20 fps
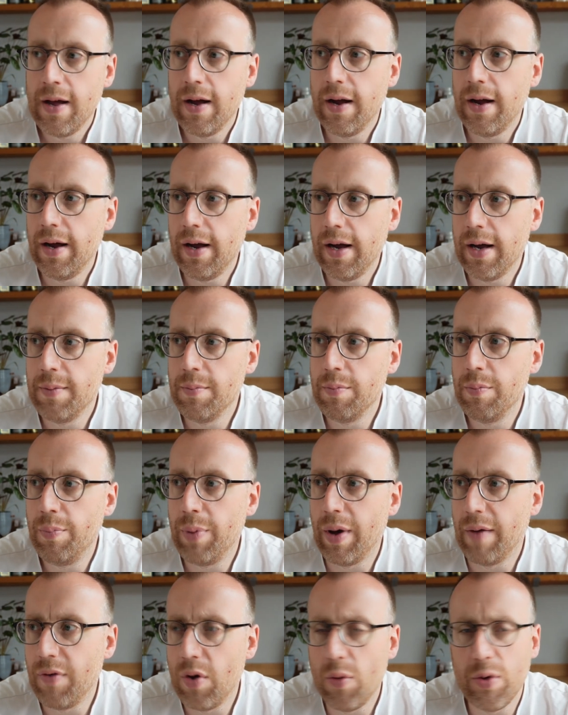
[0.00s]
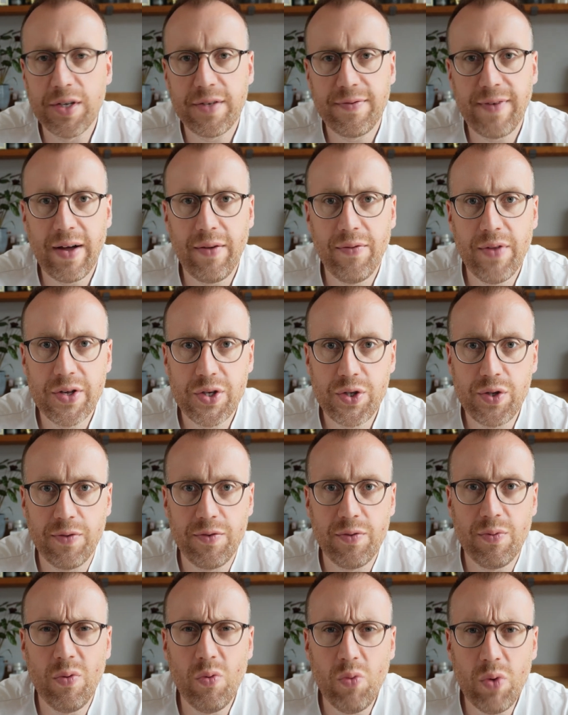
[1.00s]
But I've always found their stuff
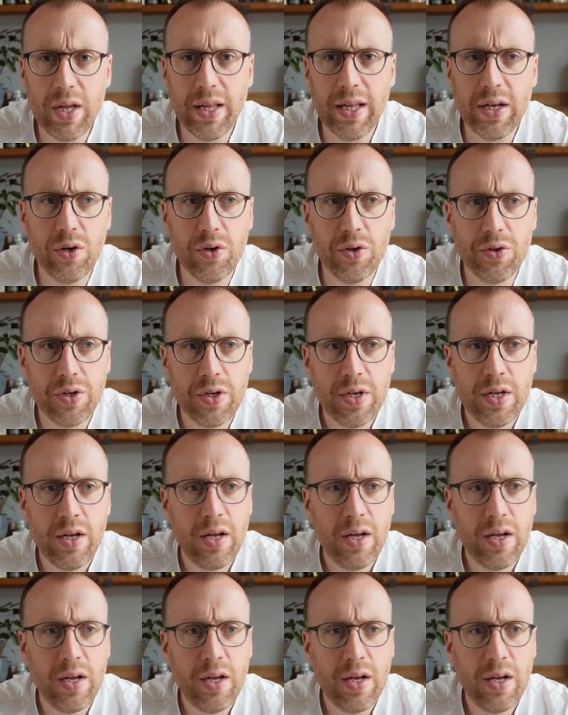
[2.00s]
to be really good.